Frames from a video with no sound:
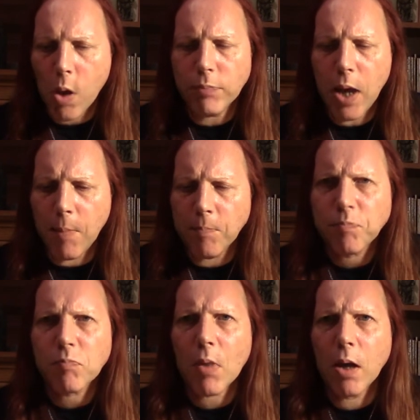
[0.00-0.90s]
yeah,
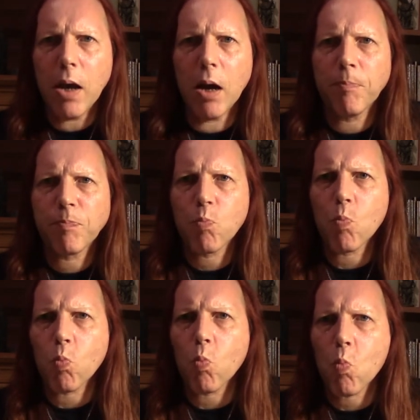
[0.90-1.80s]
that
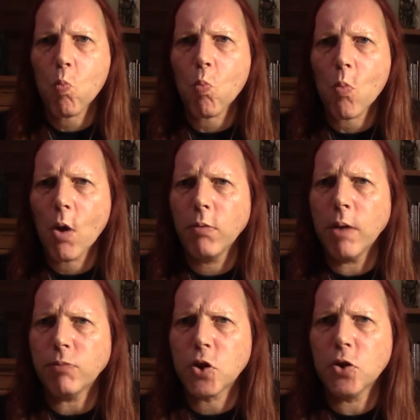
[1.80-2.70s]

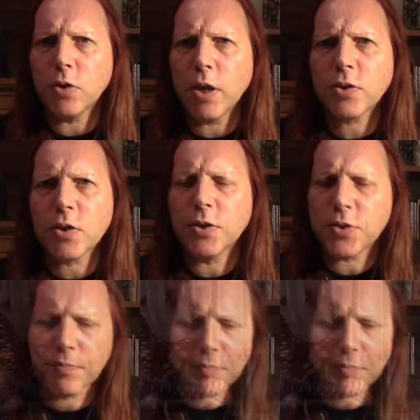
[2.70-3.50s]
was good. That's nice.